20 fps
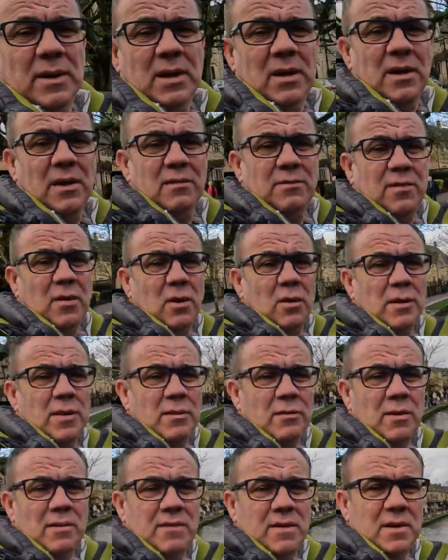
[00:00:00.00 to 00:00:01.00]
kind of following
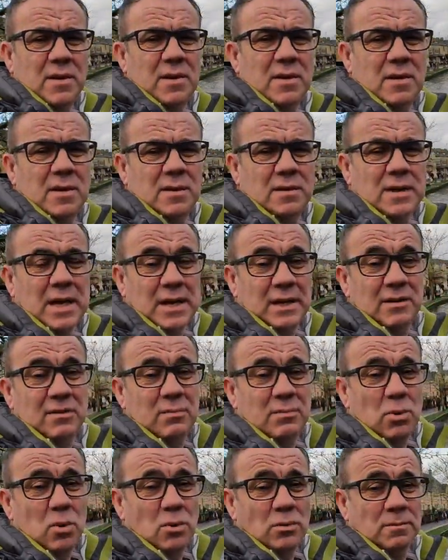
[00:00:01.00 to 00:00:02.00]
the river down into
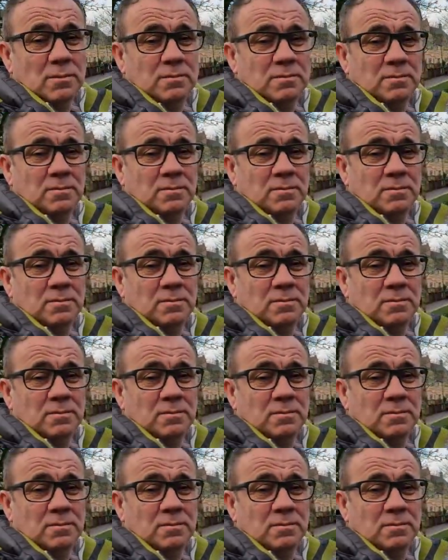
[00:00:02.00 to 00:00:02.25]
Bourton.